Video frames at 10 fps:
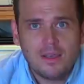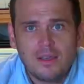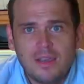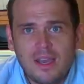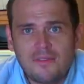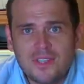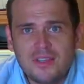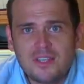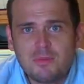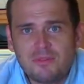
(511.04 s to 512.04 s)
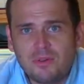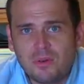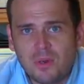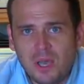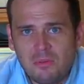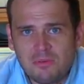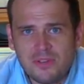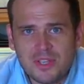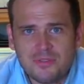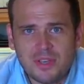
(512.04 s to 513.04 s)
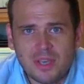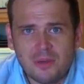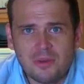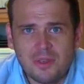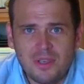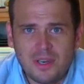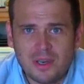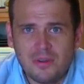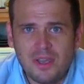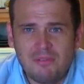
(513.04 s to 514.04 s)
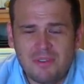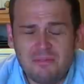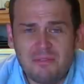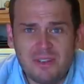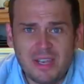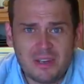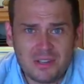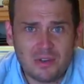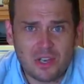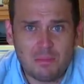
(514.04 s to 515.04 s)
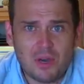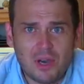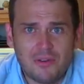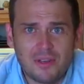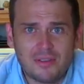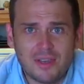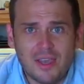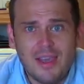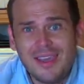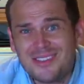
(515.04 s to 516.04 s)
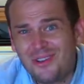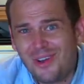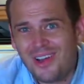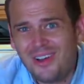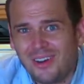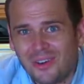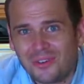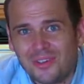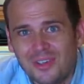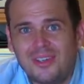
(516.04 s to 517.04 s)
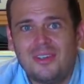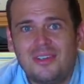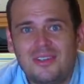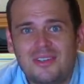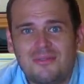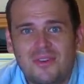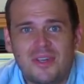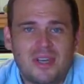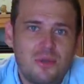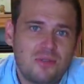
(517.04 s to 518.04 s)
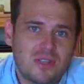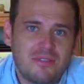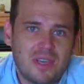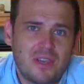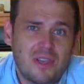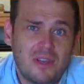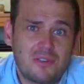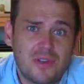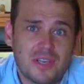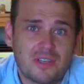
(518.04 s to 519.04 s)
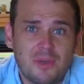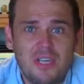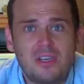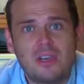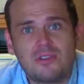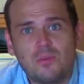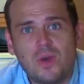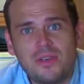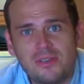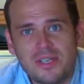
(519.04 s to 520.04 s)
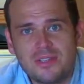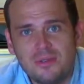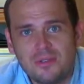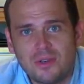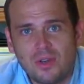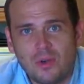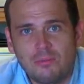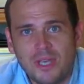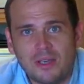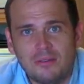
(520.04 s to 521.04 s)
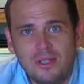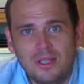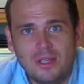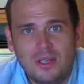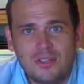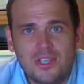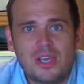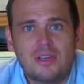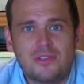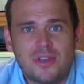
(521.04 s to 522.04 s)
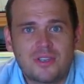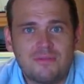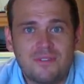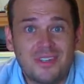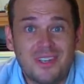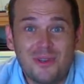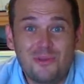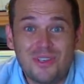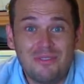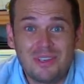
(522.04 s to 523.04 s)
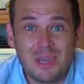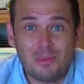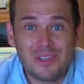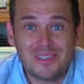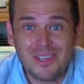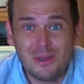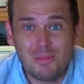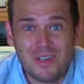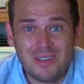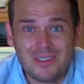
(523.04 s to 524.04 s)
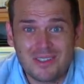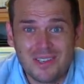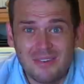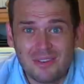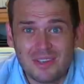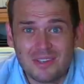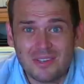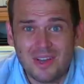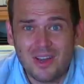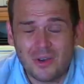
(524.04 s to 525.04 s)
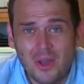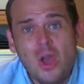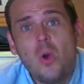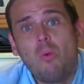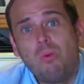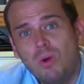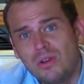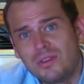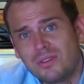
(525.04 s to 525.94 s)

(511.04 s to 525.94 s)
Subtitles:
Yeah, I've said this before in my first video. You know, even if you fill it in as the occupier or anything, it's not hard to find out who's living at an address. I mean, you can go to 192.com now and check an address and find out who's living there with their date of birth and everything. It's not hard. Would